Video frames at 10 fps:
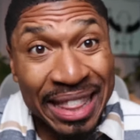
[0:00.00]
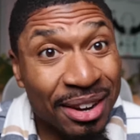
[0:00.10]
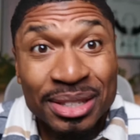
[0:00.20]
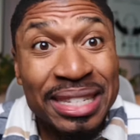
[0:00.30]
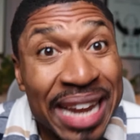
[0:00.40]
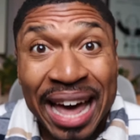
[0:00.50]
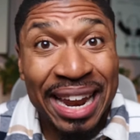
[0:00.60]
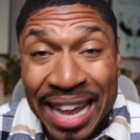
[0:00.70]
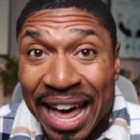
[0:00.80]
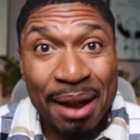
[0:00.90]
There's
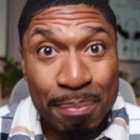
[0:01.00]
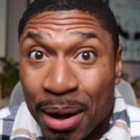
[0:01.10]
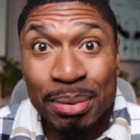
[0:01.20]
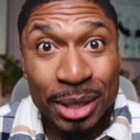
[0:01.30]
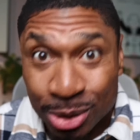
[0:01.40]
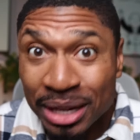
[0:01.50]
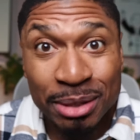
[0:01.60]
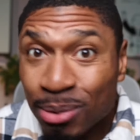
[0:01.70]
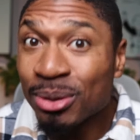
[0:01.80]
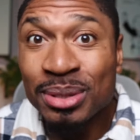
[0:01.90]
not a lot of public
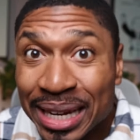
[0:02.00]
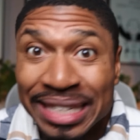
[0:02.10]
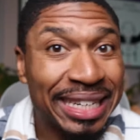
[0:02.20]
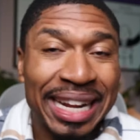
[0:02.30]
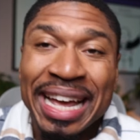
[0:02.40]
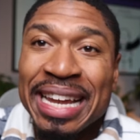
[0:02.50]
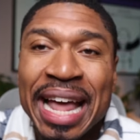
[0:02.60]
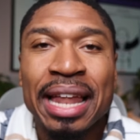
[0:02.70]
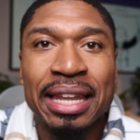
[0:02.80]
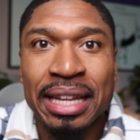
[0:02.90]
transportation, and
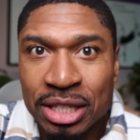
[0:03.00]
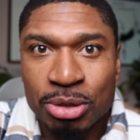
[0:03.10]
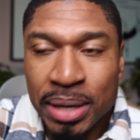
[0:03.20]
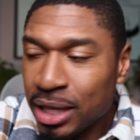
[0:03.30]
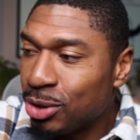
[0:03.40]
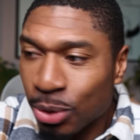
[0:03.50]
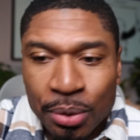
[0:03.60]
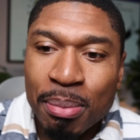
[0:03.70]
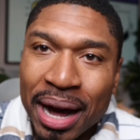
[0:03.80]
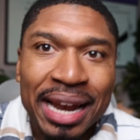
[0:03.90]
that leads me
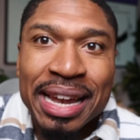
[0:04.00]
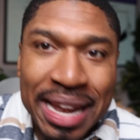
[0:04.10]
to my